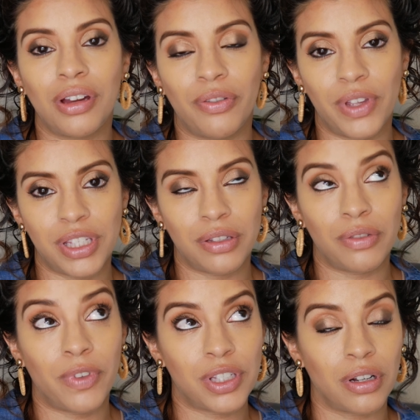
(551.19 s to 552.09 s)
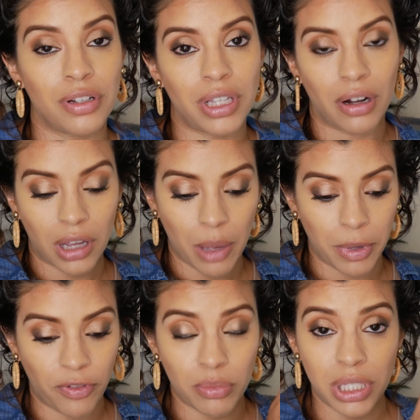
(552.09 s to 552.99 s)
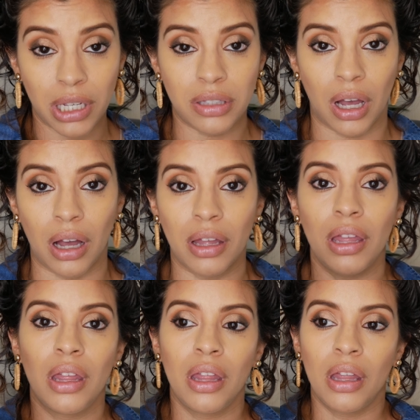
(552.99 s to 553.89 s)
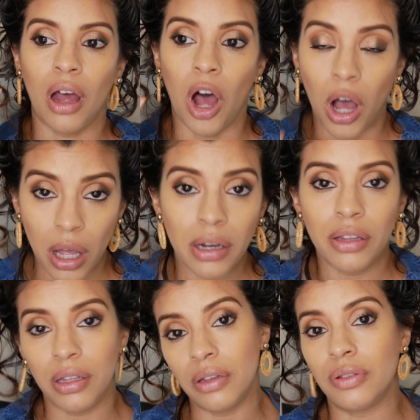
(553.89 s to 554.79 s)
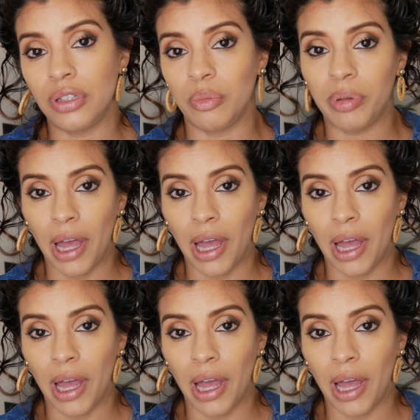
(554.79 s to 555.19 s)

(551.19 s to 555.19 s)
your visitors that are coming from TikTok on the YouTube